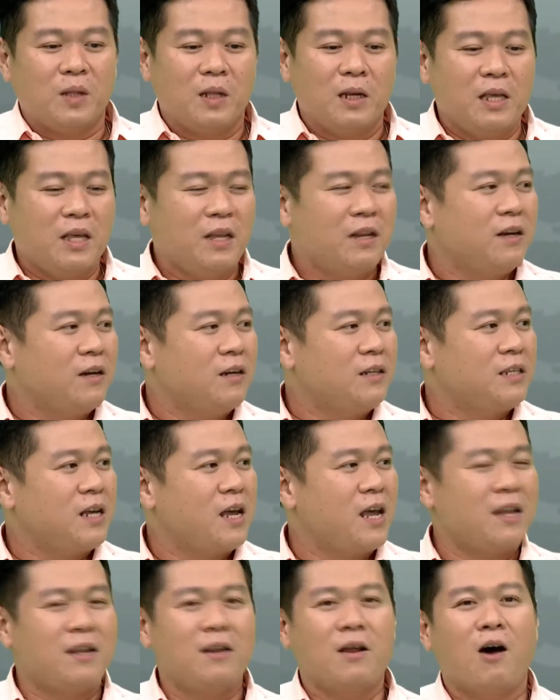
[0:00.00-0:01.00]
leaders
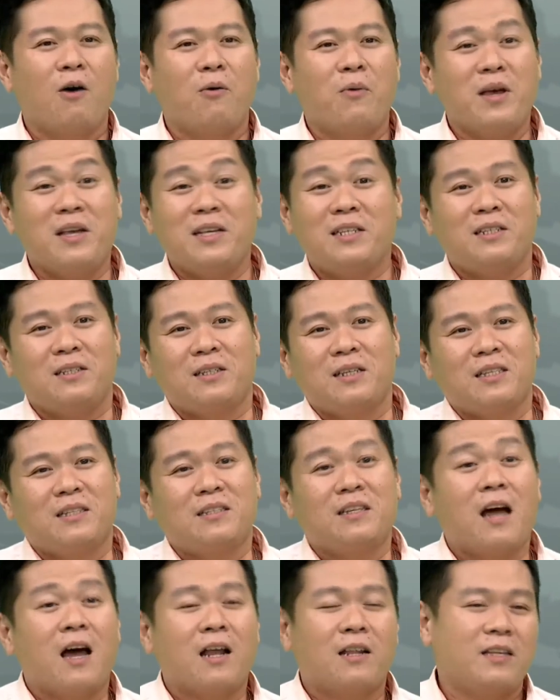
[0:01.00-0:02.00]
say, always
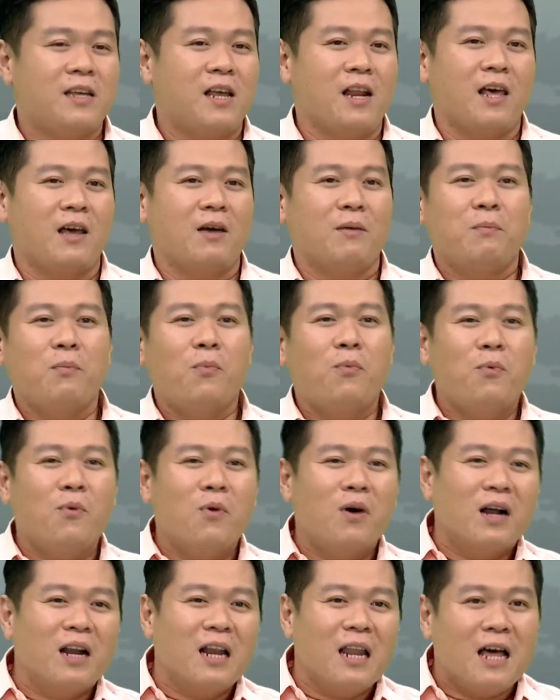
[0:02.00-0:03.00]
start say like
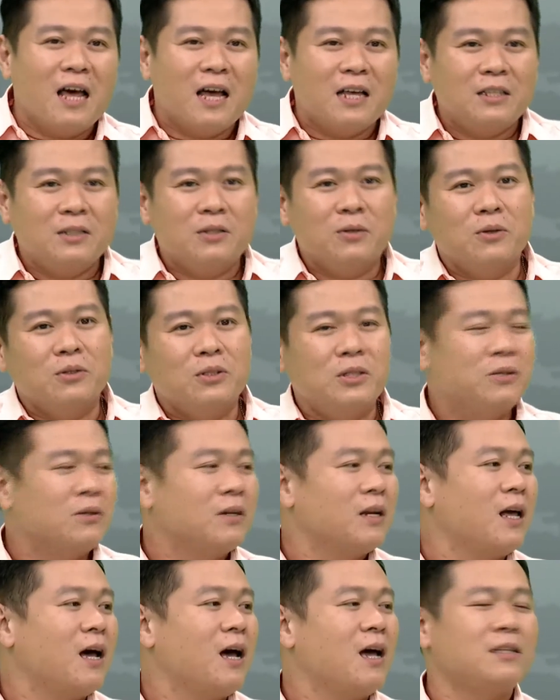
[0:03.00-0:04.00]
poor class, social
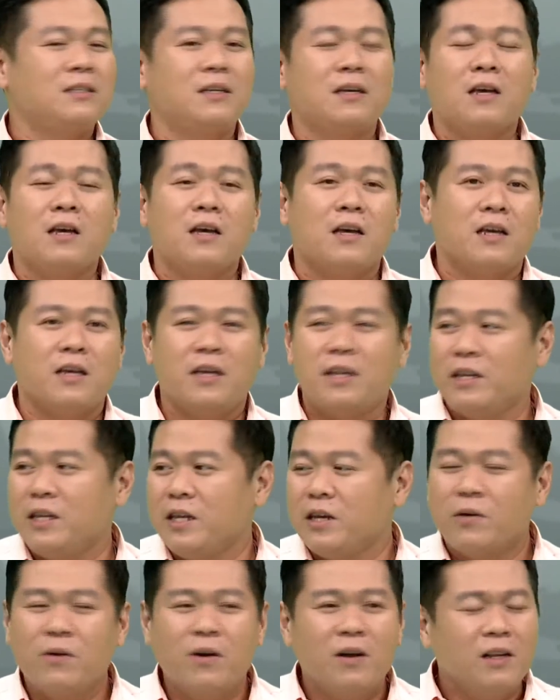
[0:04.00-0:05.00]
class,
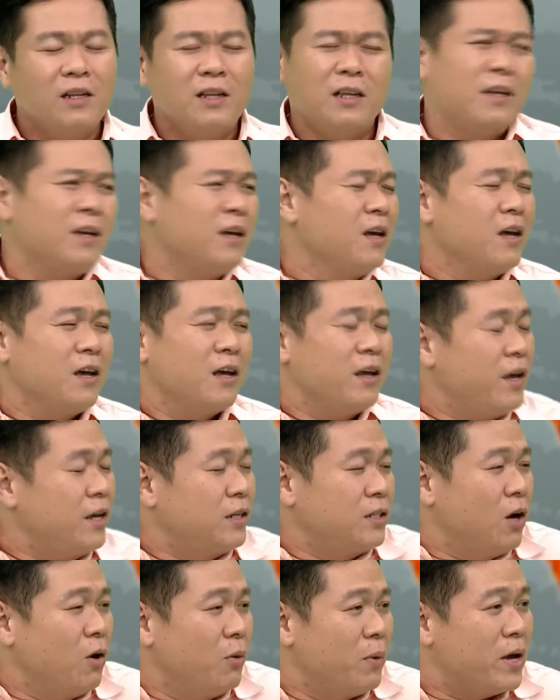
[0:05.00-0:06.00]
inequality.
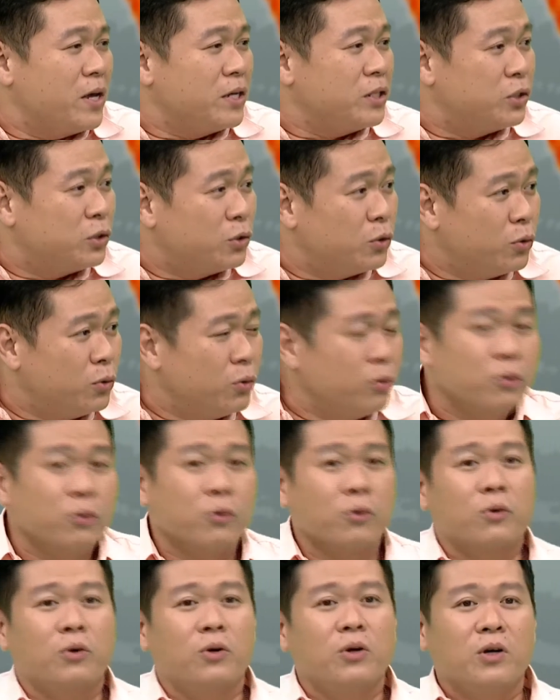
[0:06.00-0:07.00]
It's always
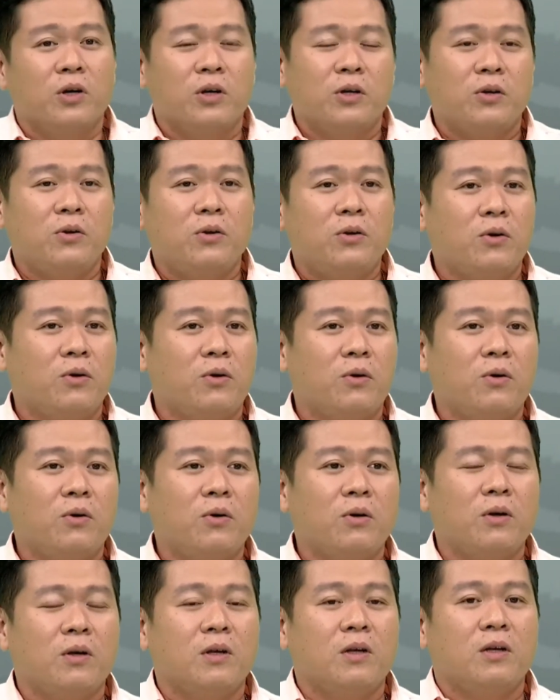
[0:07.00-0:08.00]
true, you know.
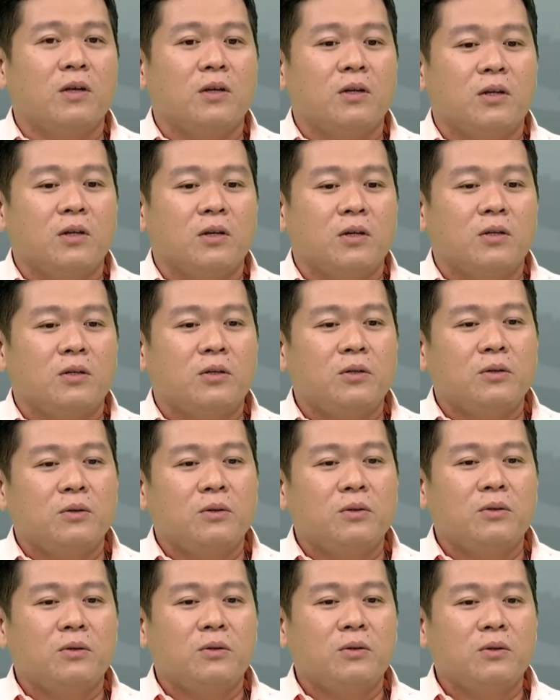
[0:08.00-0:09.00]

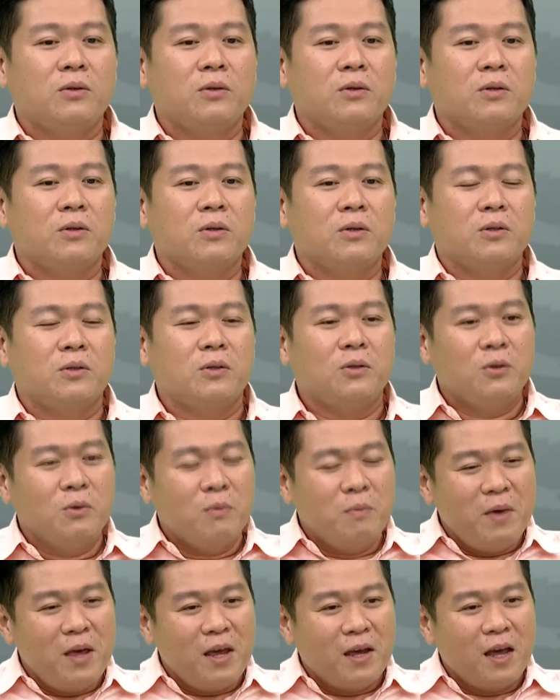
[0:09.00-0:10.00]
To
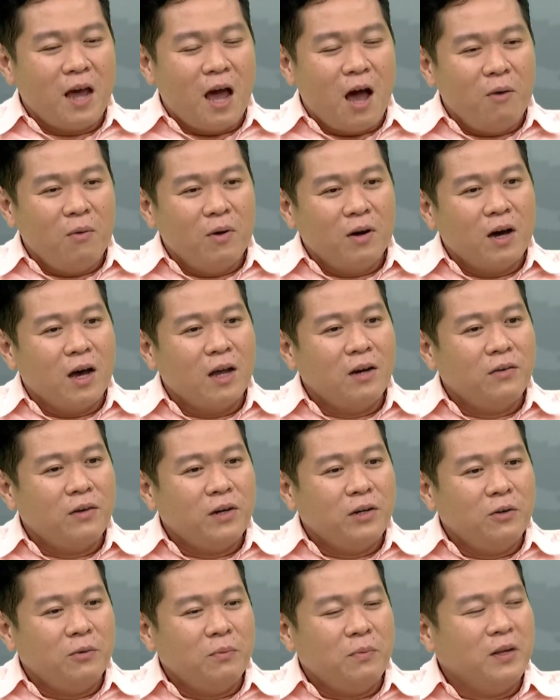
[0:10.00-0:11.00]
make our
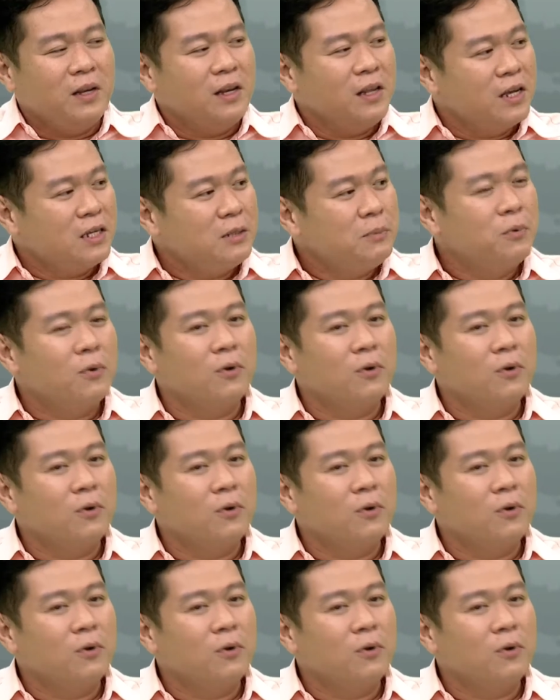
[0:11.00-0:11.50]
country to be less